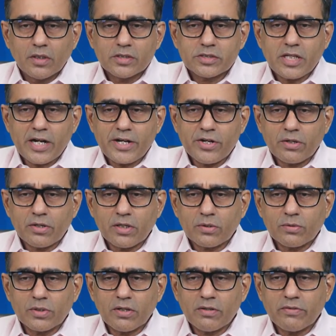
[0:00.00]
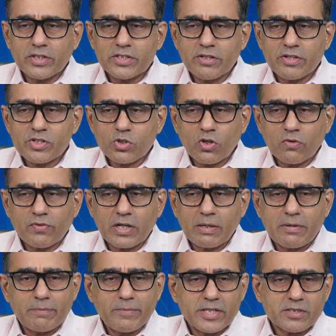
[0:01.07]
Starting to now will say a strong
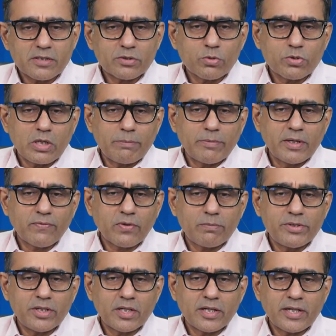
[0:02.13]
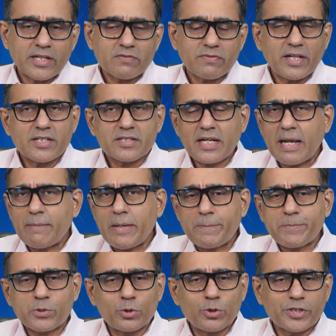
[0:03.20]
fundamental base to double from here in next 5 years. I'm
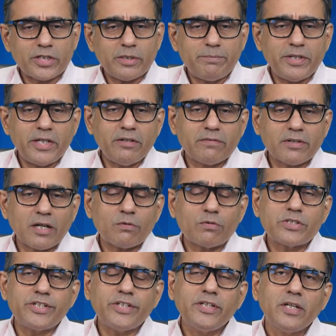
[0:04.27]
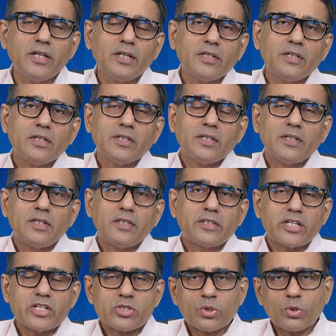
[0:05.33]
absolutely believe, Rahulji,
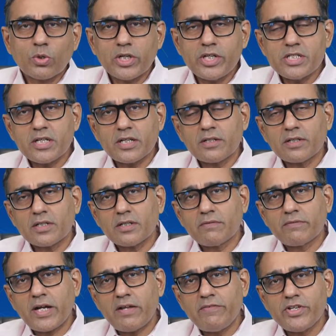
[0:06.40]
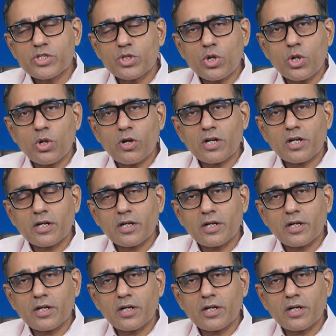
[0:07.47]
there is no reason why we should not